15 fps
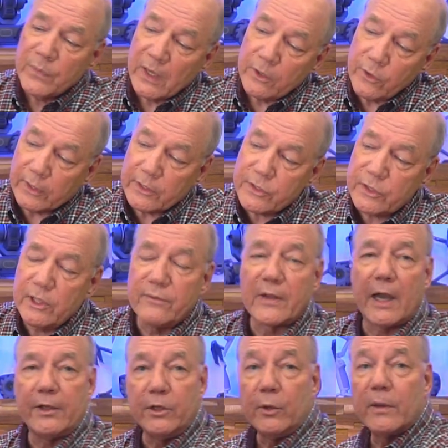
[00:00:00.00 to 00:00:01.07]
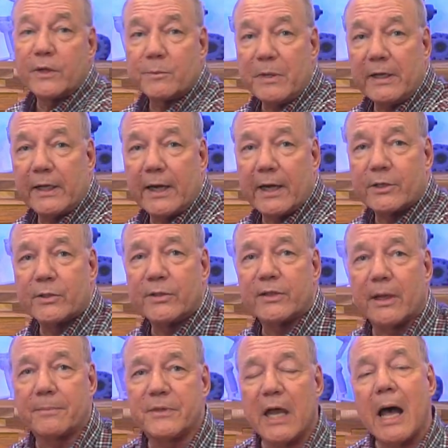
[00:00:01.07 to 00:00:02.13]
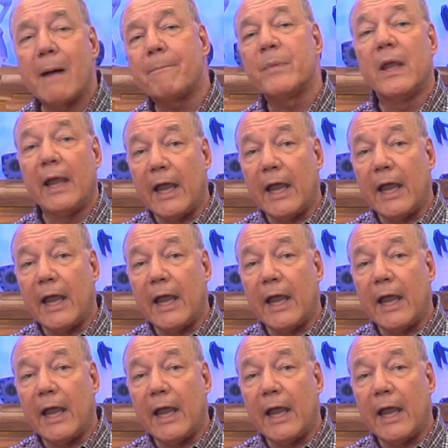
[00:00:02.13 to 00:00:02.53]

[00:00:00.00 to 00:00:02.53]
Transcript: You can see you've got USB connections up top